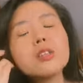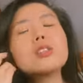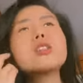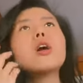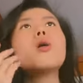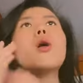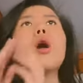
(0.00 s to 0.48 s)

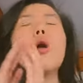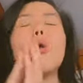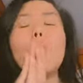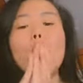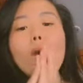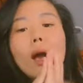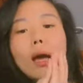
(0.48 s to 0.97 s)
So
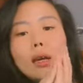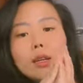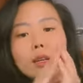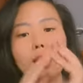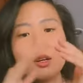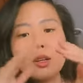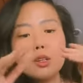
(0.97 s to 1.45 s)

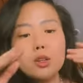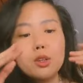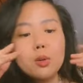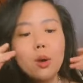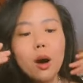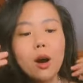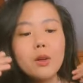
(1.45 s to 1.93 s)
when
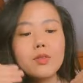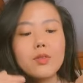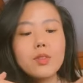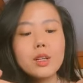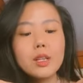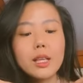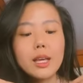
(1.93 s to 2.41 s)
you are
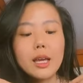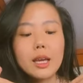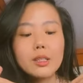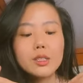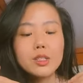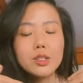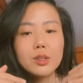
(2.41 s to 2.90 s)
feeling
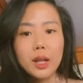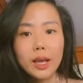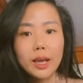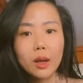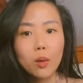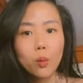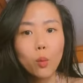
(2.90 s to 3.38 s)
into
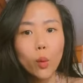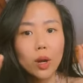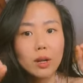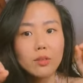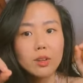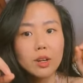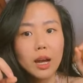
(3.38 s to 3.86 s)
like,
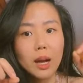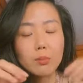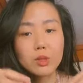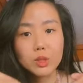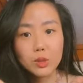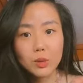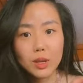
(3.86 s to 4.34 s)
whatever
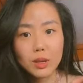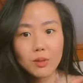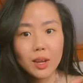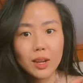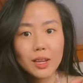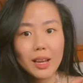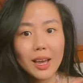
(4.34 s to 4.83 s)
I'm doing
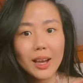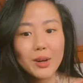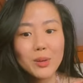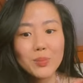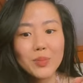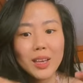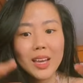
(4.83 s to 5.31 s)
right
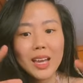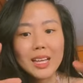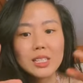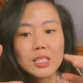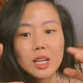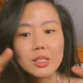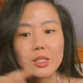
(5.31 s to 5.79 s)
now,
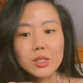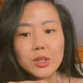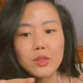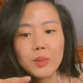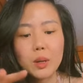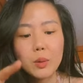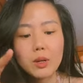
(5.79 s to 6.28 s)
it's not
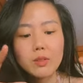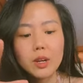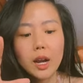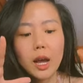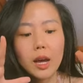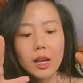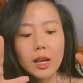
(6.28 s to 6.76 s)
serving me,
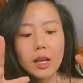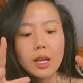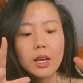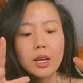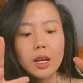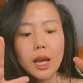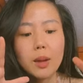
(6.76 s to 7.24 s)
whatever
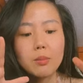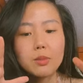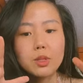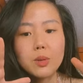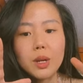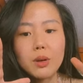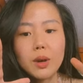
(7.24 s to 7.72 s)
I
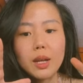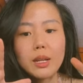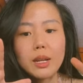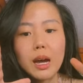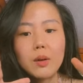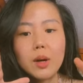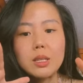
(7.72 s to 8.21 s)
am doing right
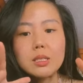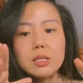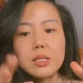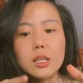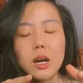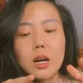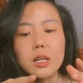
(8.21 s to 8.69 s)
now is
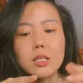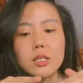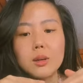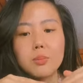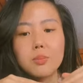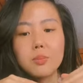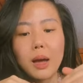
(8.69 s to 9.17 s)
not
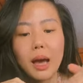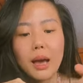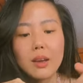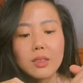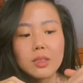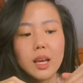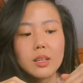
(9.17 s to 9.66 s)
the
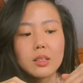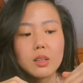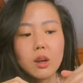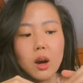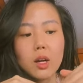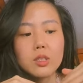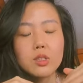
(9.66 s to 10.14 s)
path
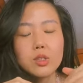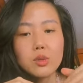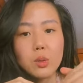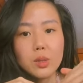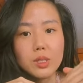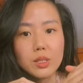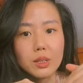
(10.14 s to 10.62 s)
that God,
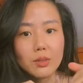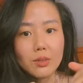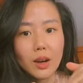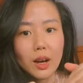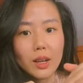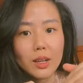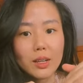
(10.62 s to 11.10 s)
Source, the
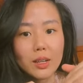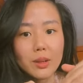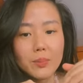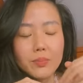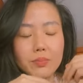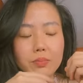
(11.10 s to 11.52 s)
Divine